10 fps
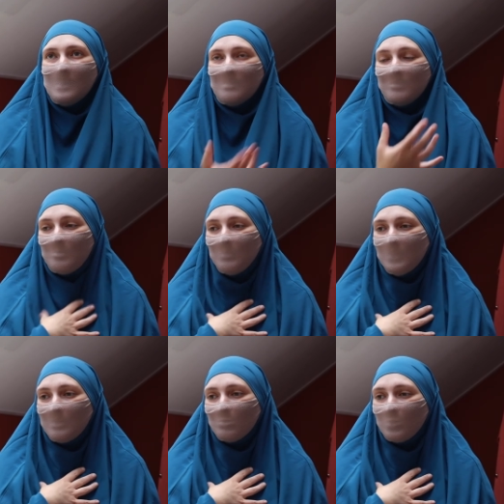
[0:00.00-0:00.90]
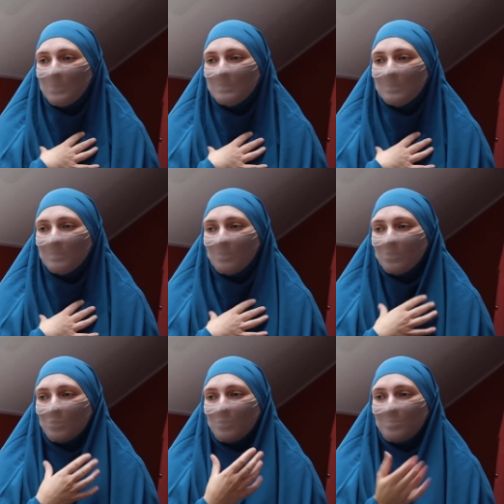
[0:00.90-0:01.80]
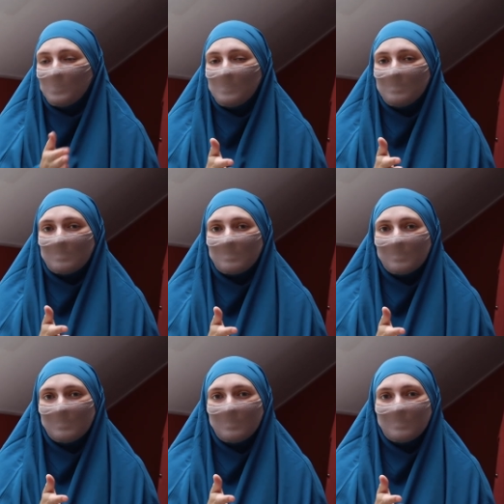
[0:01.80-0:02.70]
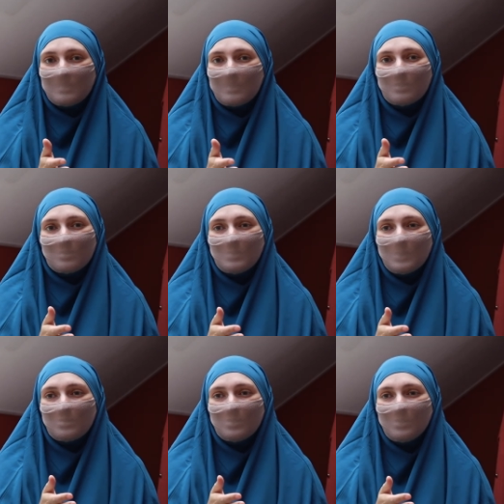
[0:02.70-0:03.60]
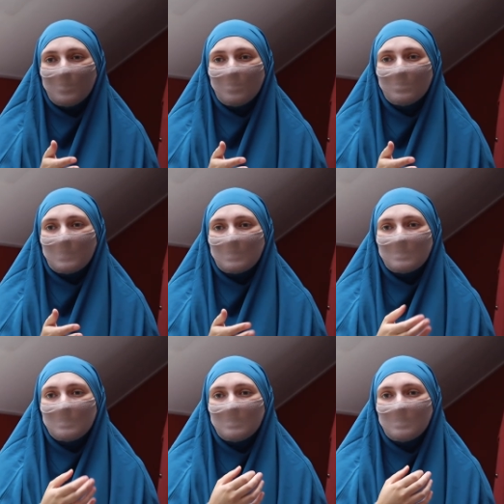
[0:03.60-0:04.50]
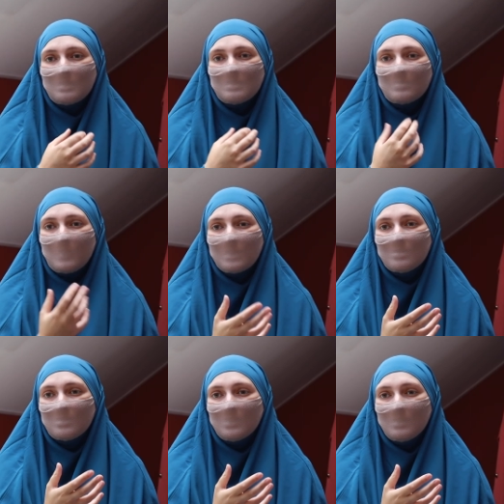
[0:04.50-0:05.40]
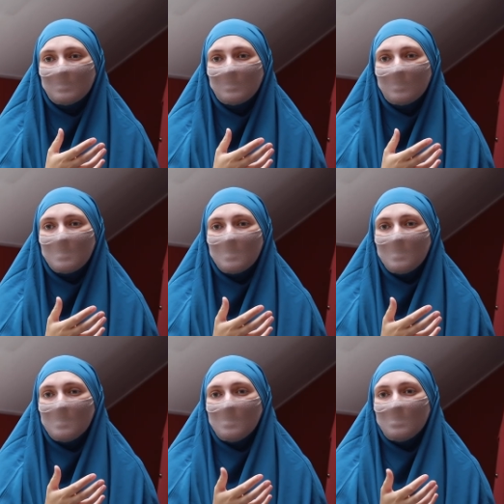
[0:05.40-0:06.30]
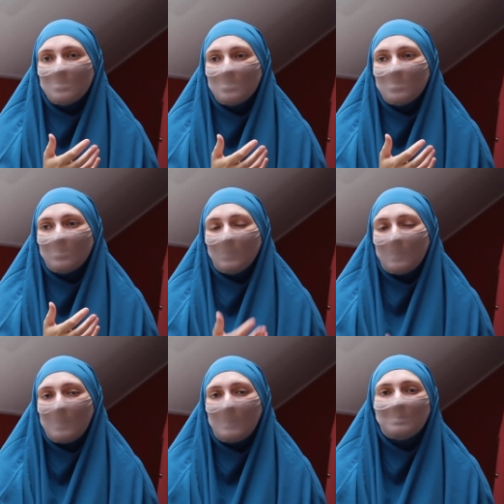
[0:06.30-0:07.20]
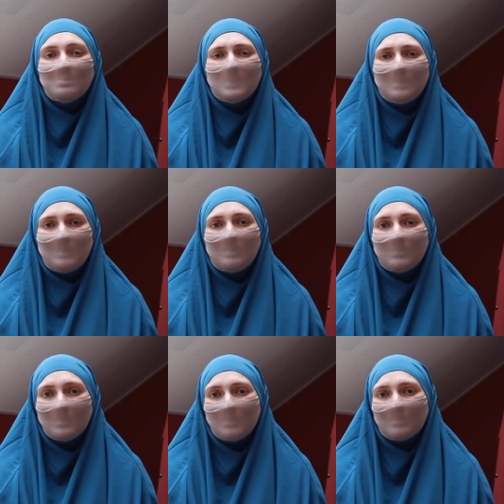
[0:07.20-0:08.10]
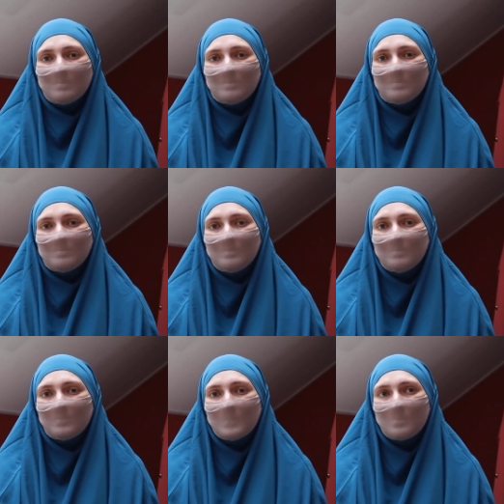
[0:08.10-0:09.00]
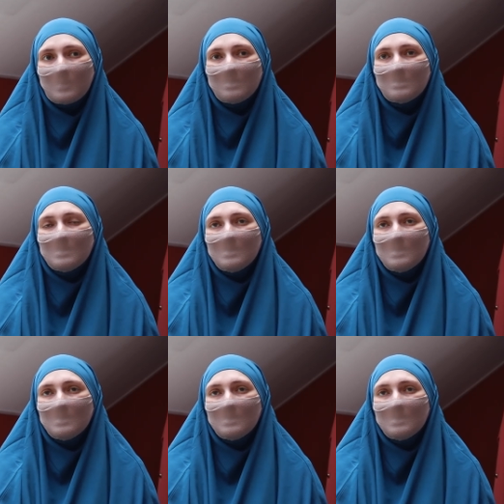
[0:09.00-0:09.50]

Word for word: for me it brings a lot of peace inside of me to know that there is my Creator who will help me in everything. Right?